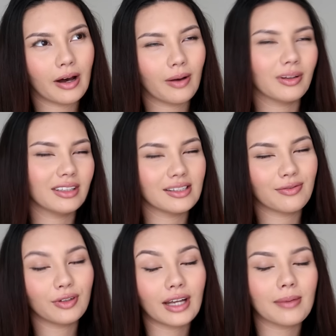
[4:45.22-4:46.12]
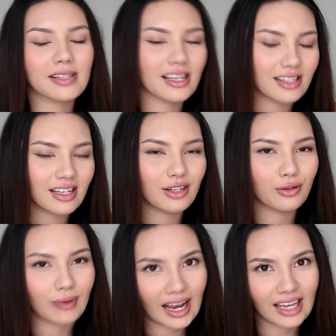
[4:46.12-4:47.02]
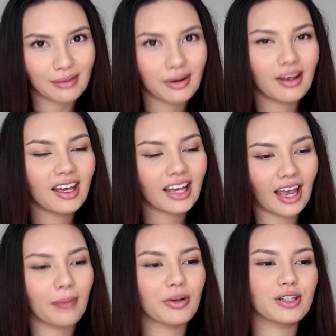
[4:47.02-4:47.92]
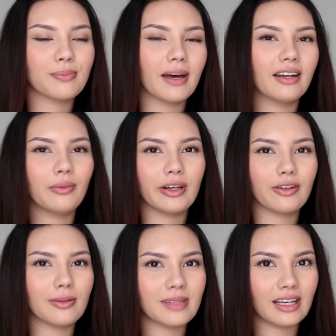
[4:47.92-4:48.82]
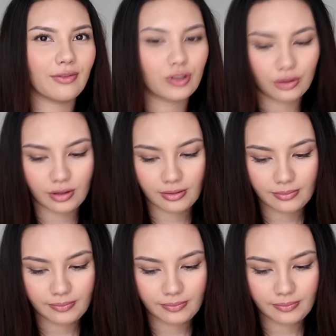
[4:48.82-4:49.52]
Oh, well, his full name is Ezekiel Rain, Cambridge, but we call him Zeke for short.